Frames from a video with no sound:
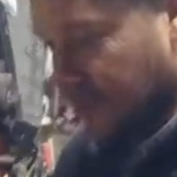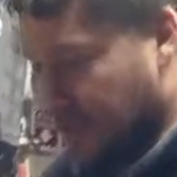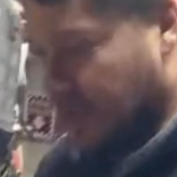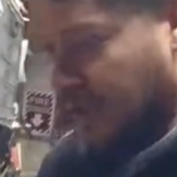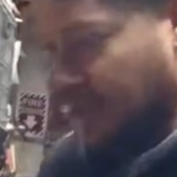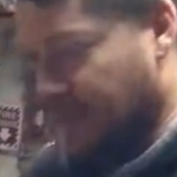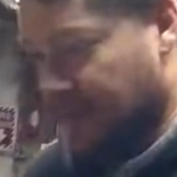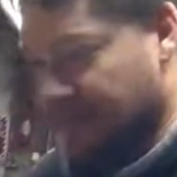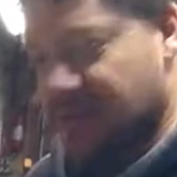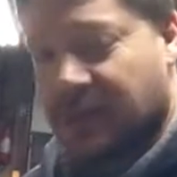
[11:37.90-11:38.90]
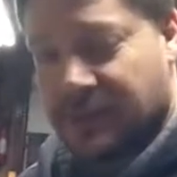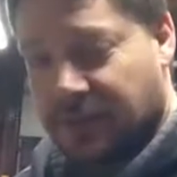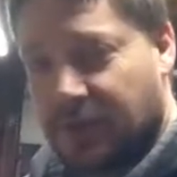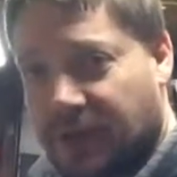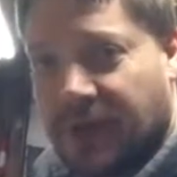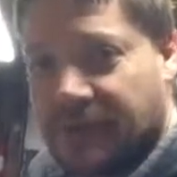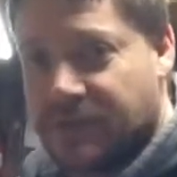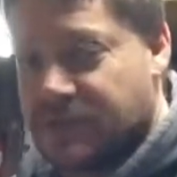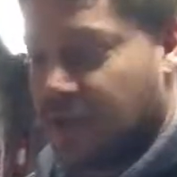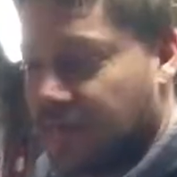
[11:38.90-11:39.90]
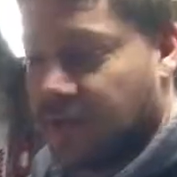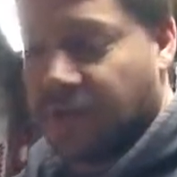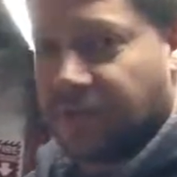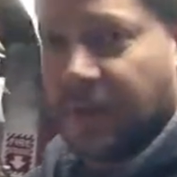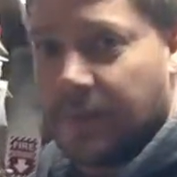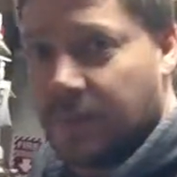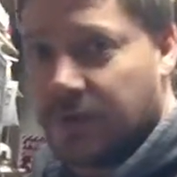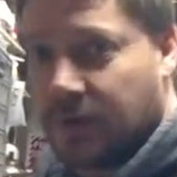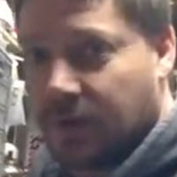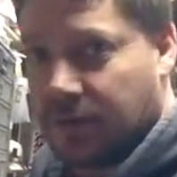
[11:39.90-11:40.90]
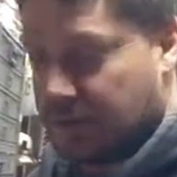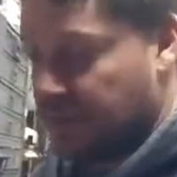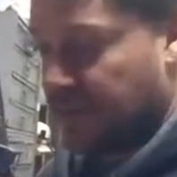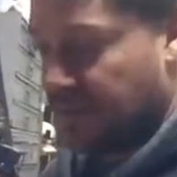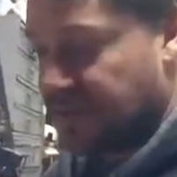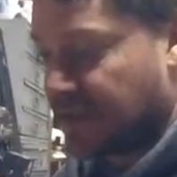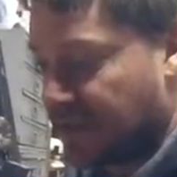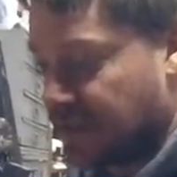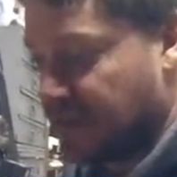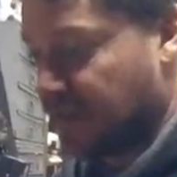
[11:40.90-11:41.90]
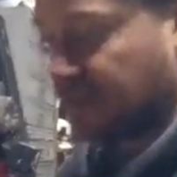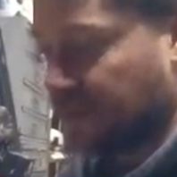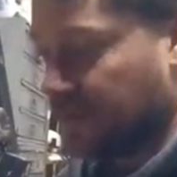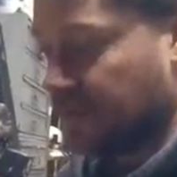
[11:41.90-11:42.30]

But seriously, protect yourself at all times when you're doing this kind of stuff here.